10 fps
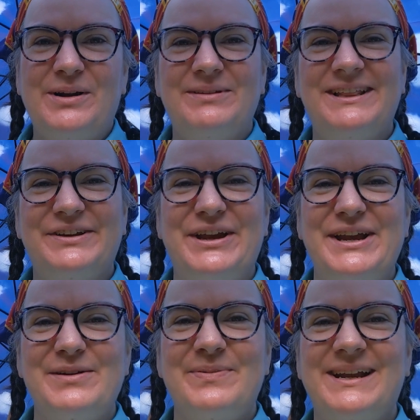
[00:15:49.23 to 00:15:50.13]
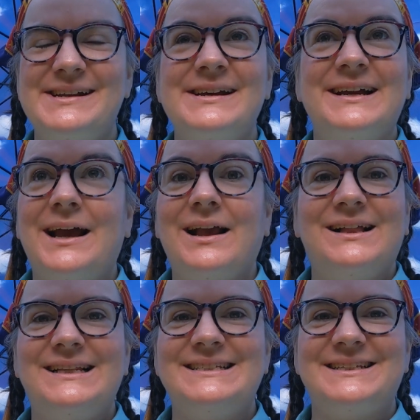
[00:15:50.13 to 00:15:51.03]
Probably looking a bit
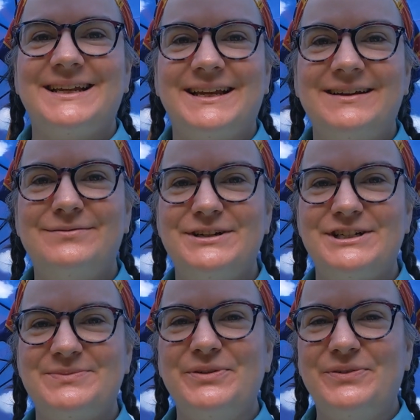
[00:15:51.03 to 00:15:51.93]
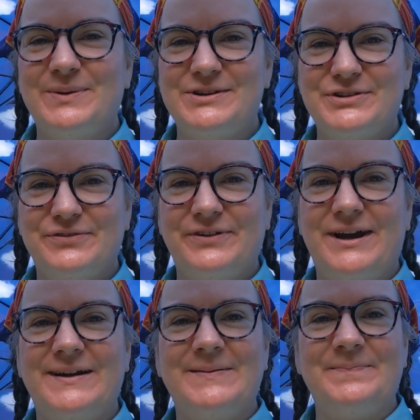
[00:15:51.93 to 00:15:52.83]
glistening. We just moved a bunch of
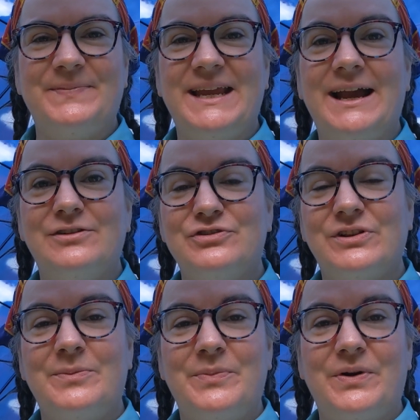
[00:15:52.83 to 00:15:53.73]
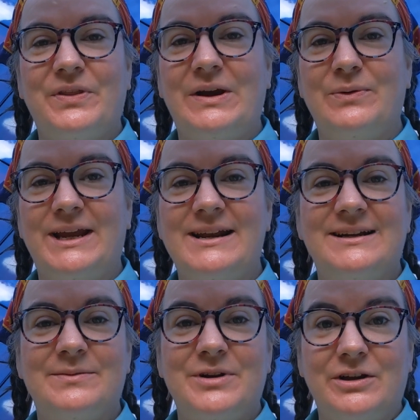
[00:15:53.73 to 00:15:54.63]
um, the extra lumber that we
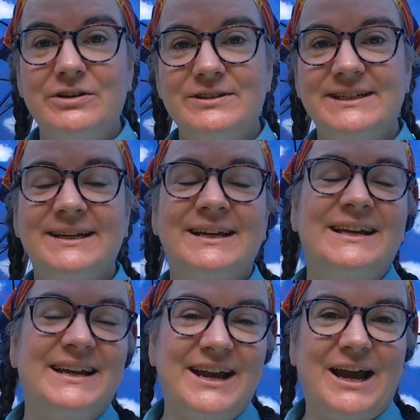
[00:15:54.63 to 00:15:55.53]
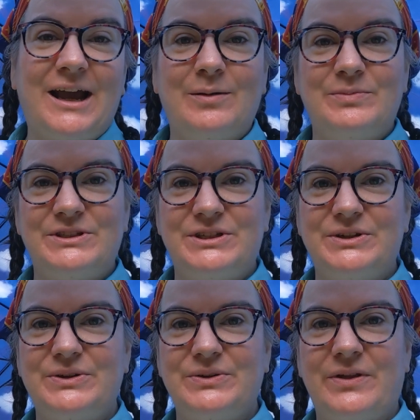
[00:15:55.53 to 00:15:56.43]
ended up not using up
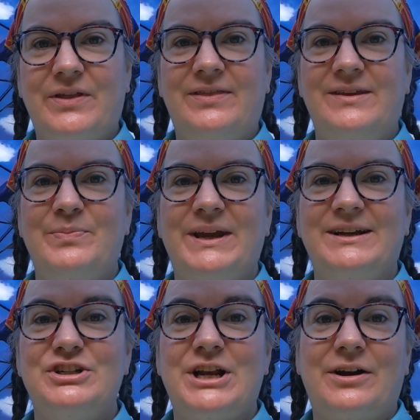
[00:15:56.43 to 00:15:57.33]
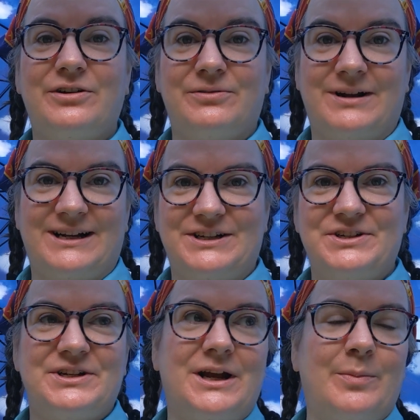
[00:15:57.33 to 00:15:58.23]
to the big shared
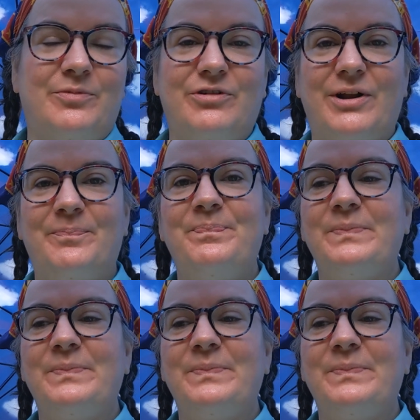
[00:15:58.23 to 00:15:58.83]
garage up front.